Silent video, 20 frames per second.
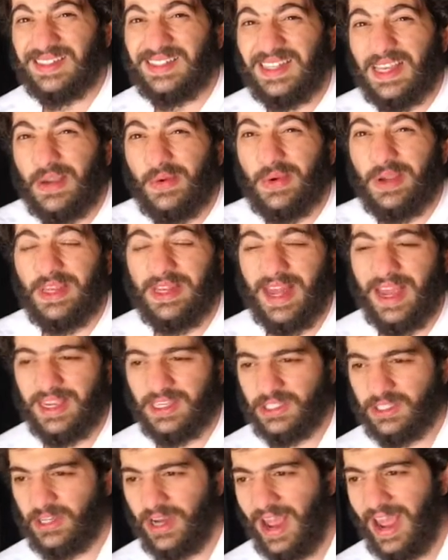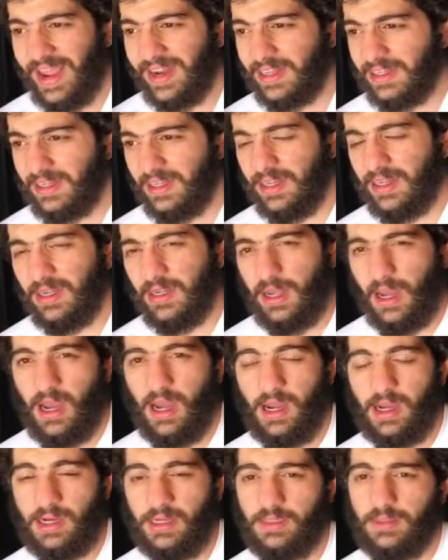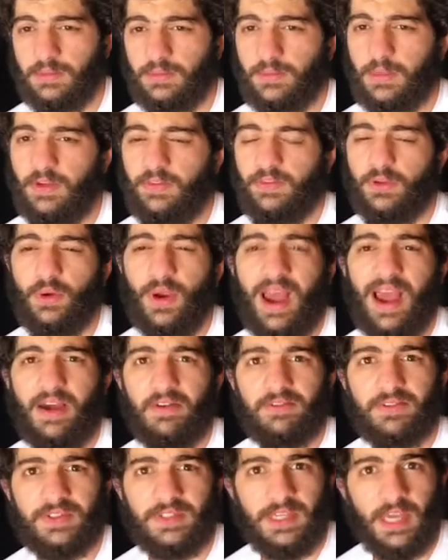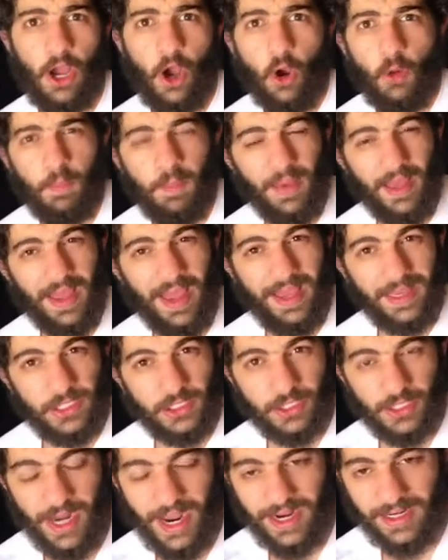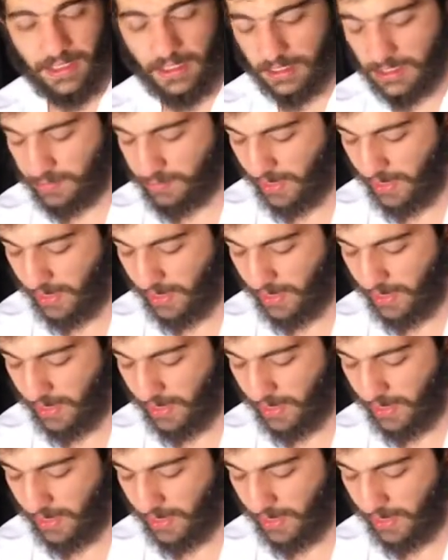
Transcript: seaweed extract. If you have kelp extract, it's